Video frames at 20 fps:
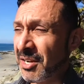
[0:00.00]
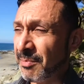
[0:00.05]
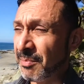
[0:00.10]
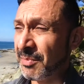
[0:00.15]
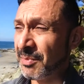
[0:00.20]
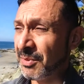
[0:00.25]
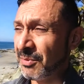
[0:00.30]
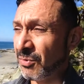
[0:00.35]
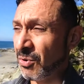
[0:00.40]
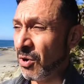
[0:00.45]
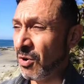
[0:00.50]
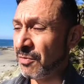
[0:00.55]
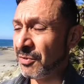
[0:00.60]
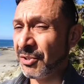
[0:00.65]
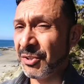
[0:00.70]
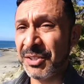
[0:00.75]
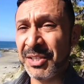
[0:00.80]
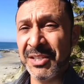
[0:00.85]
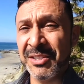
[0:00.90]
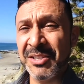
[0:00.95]
I'm
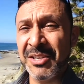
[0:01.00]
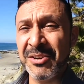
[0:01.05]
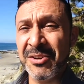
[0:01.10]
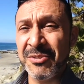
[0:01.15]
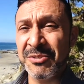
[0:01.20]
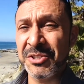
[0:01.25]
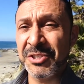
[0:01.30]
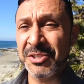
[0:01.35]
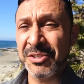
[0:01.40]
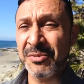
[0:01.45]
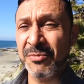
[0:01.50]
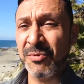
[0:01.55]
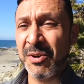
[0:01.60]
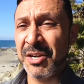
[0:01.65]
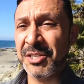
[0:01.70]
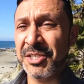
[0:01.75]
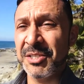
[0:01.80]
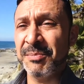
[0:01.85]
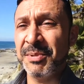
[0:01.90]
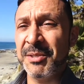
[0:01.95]
overlooking the ocean,
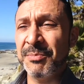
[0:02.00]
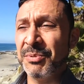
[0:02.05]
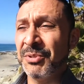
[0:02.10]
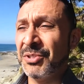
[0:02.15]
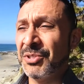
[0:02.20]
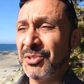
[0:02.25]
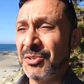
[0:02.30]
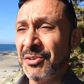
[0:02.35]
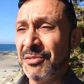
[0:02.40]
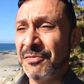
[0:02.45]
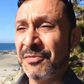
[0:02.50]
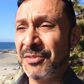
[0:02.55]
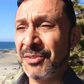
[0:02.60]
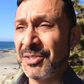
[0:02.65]
watching people surf.